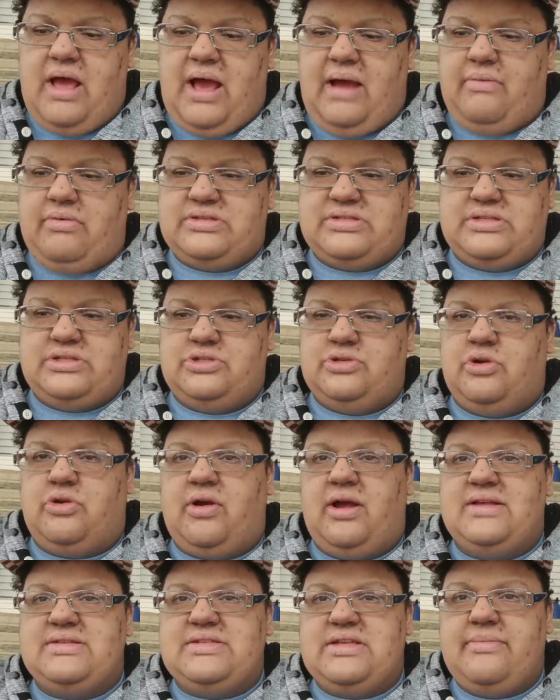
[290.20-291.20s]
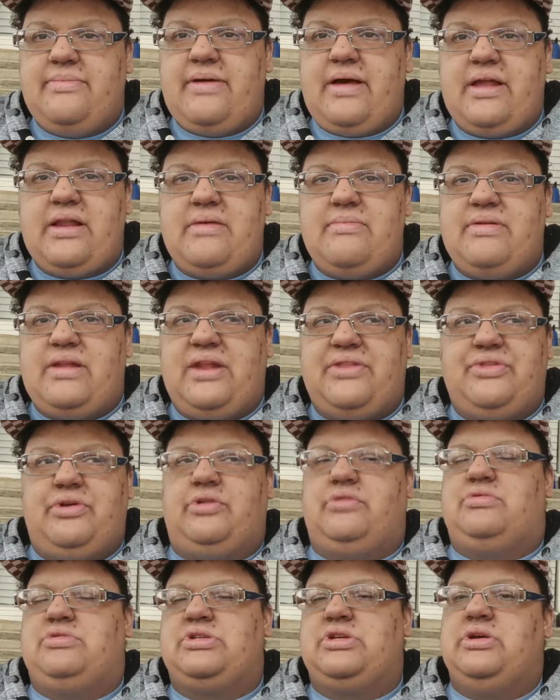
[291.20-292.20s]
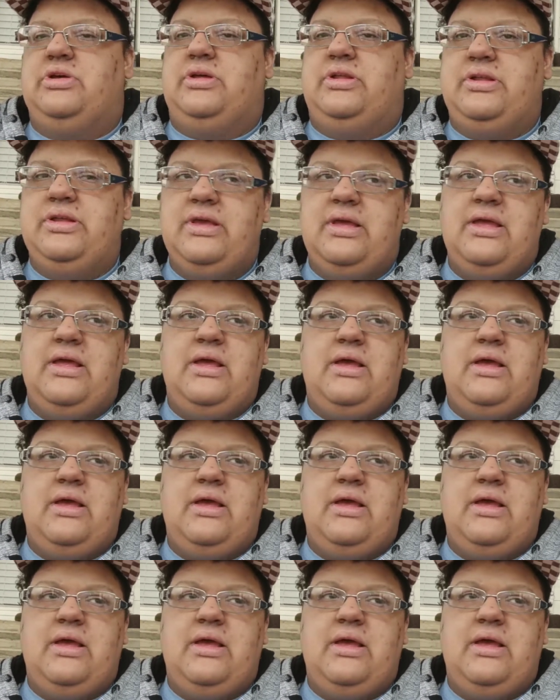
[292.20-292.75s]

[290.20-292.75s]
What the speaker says: I wasn't too crazy about it, but I thought it was good.